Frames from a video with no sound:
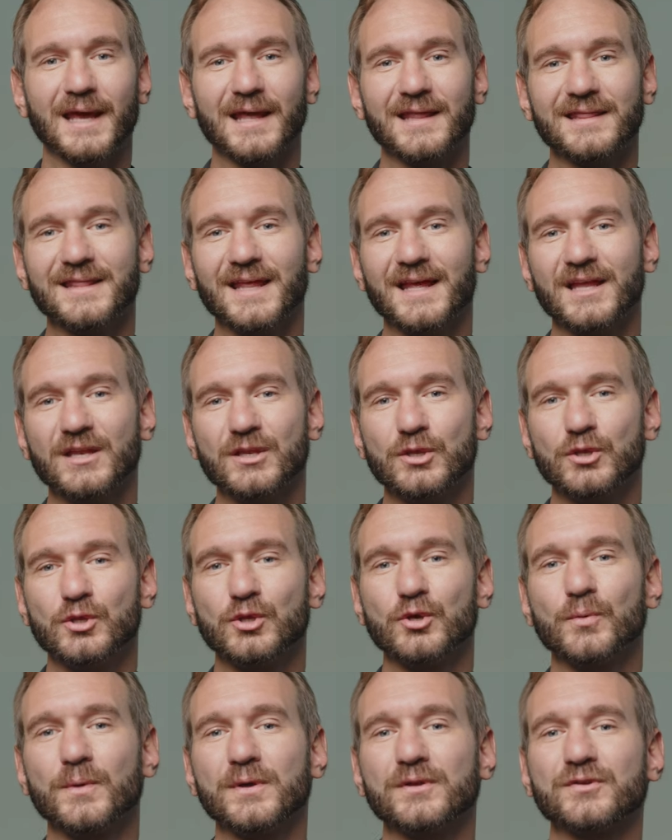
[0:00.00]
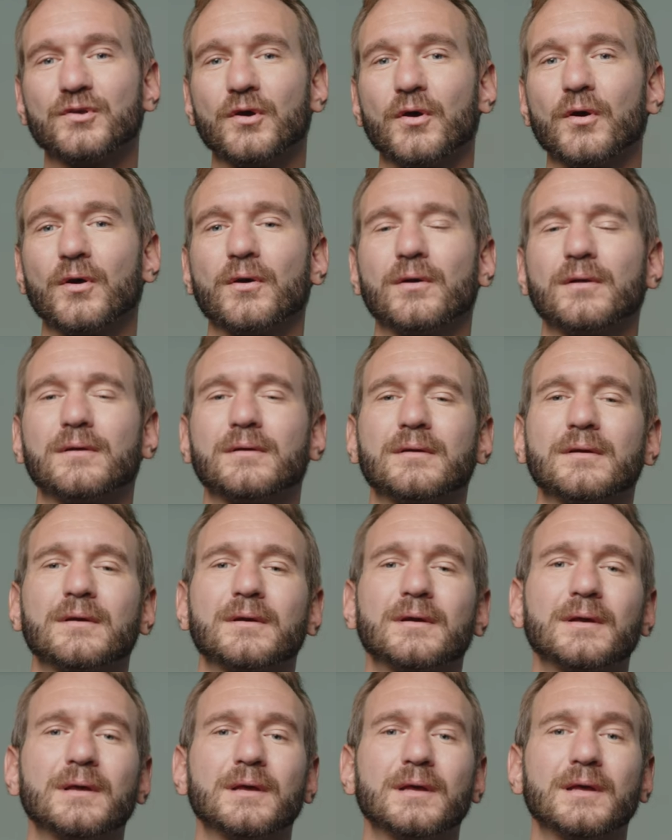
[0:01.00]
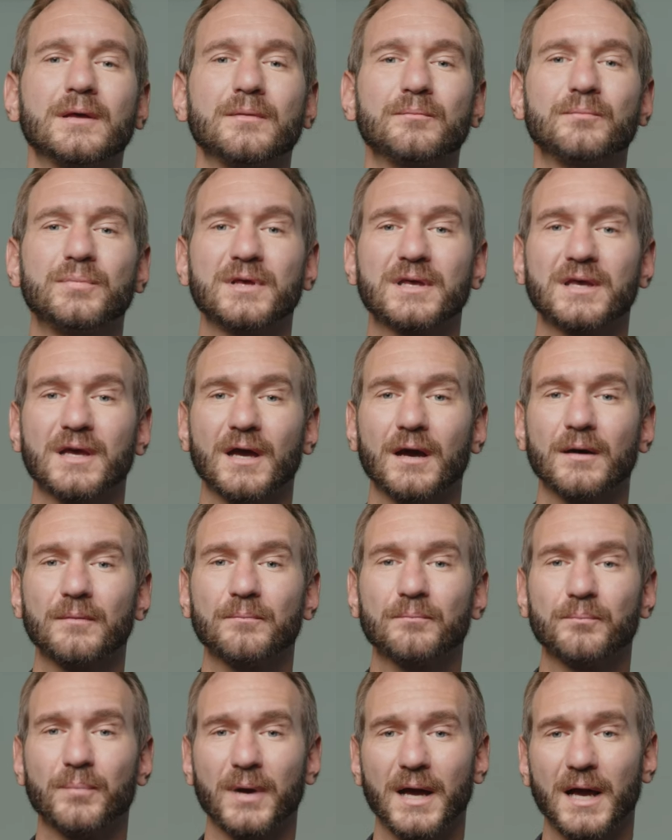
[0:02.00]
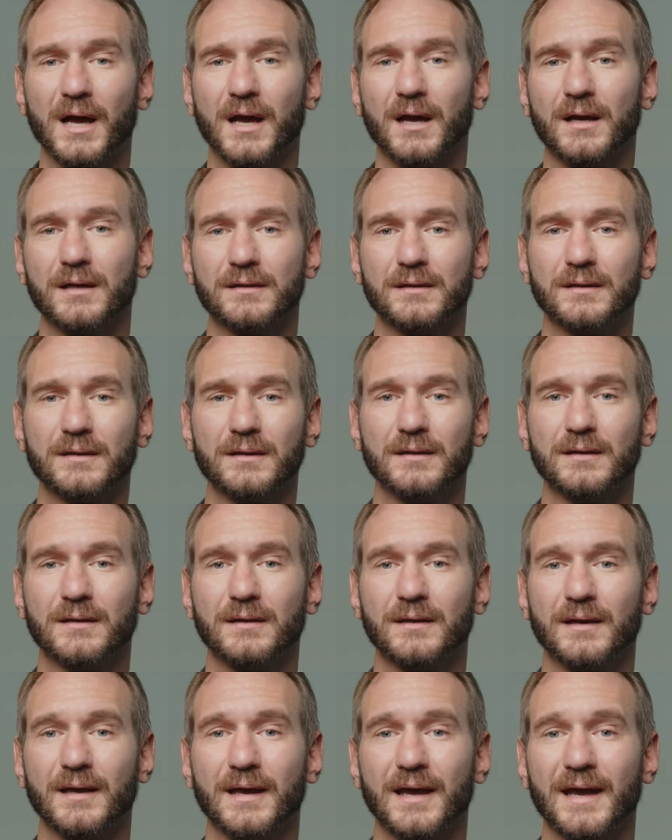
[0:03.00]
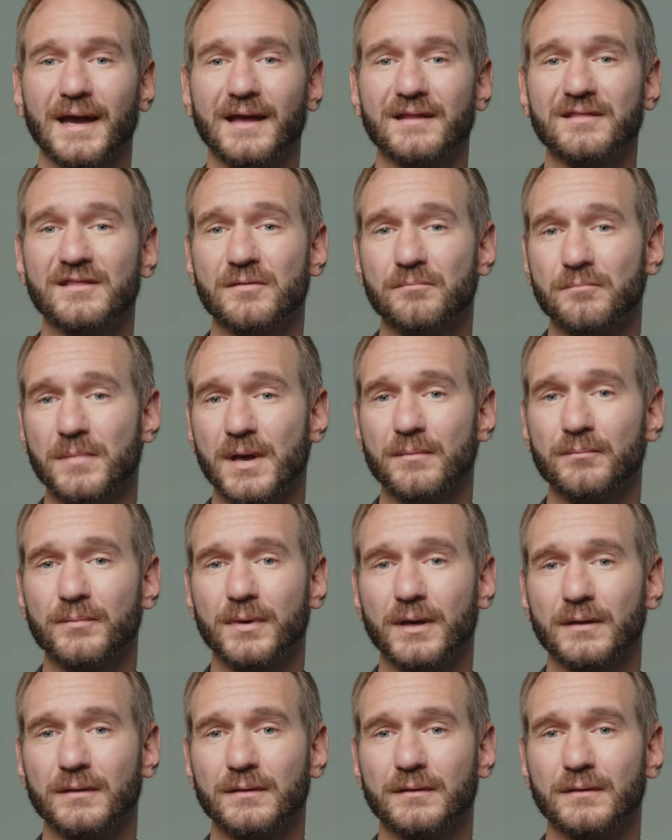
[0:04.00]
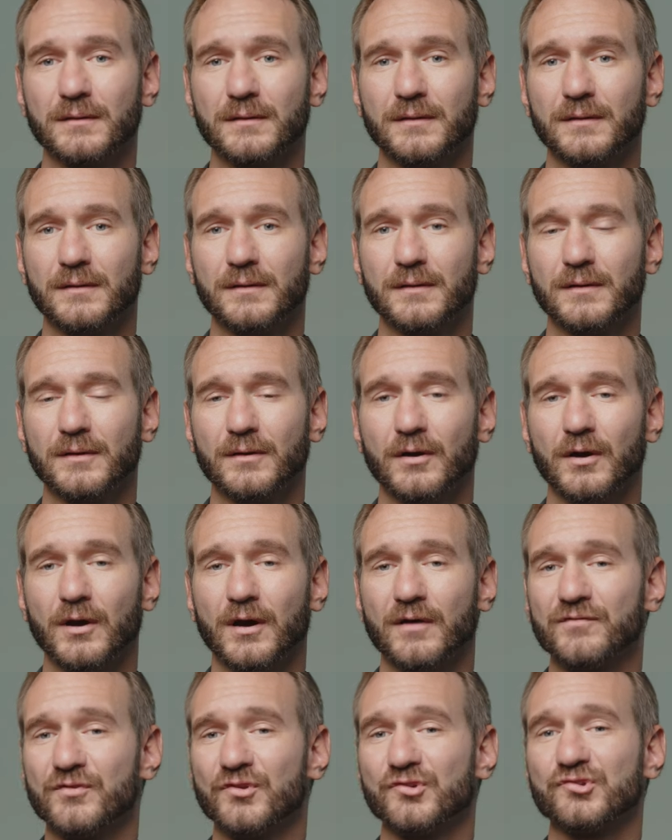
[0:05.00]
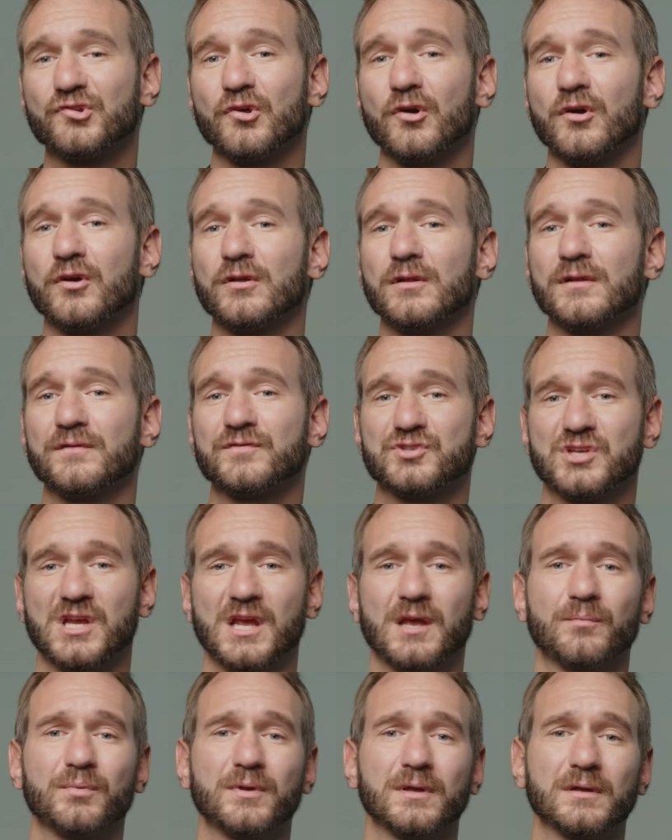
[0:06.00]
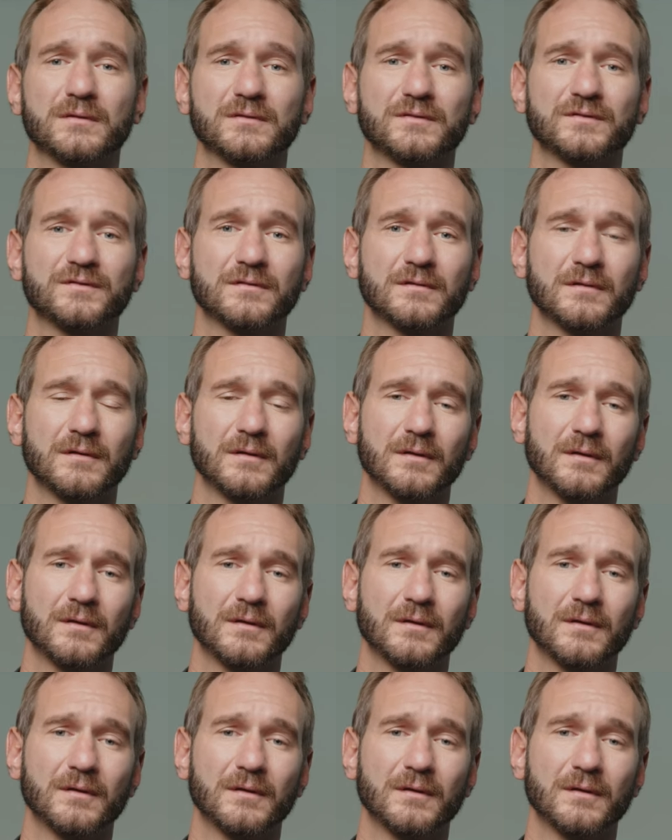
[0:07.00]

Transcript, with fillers: And then you in turn become part and the member of the circle of champions.